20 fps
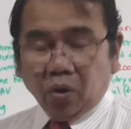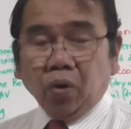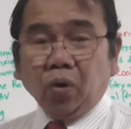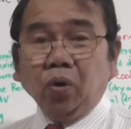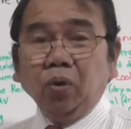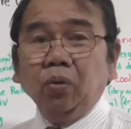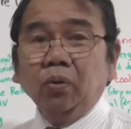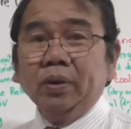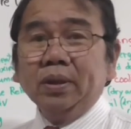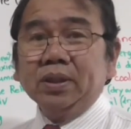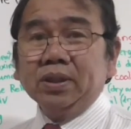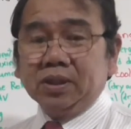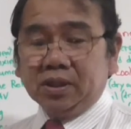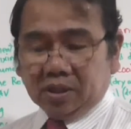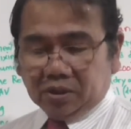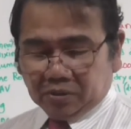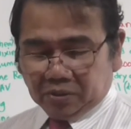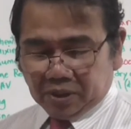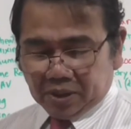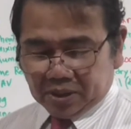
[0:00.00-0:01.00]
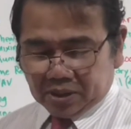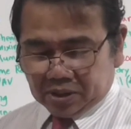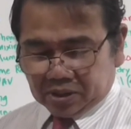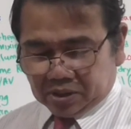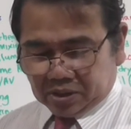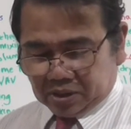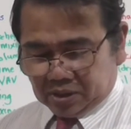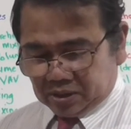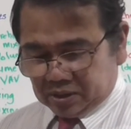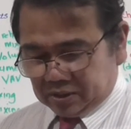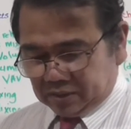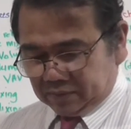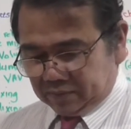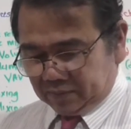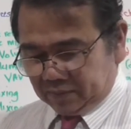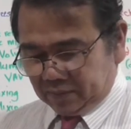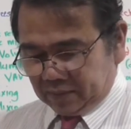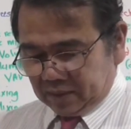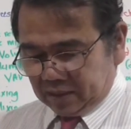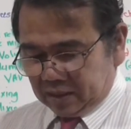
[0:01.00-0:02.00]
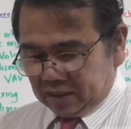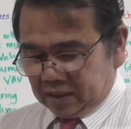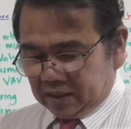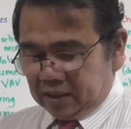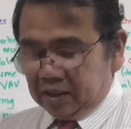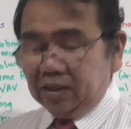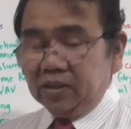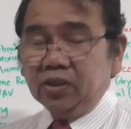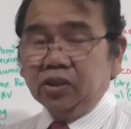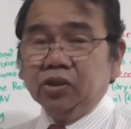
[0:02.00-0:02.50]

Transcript: always decreases in